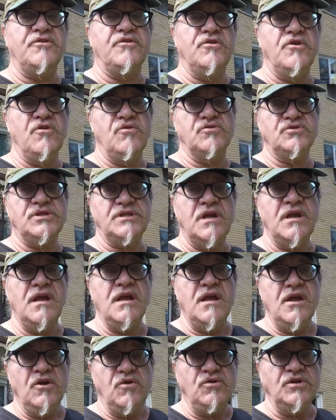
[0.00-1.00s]

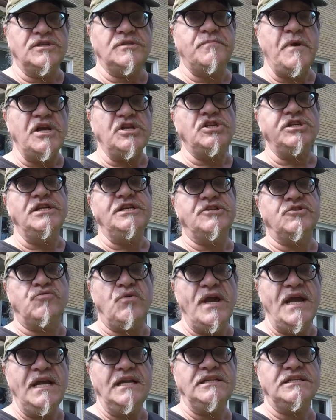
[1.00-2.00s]
who's specially
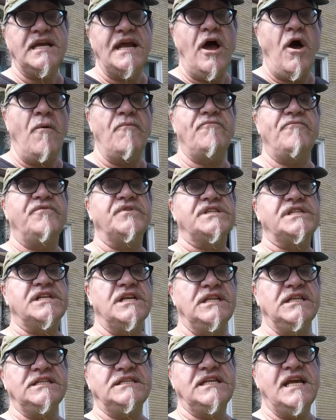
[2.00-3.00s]
trained to help
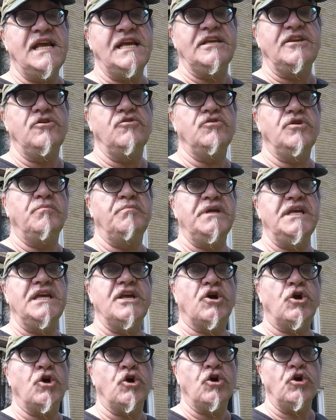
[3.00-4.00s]
facilitate you to be
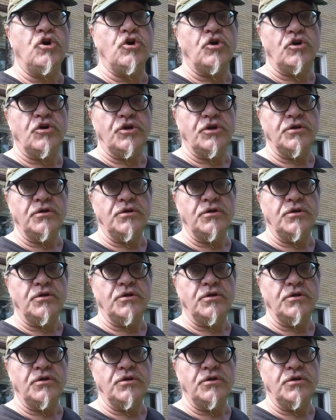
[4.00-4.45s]
heard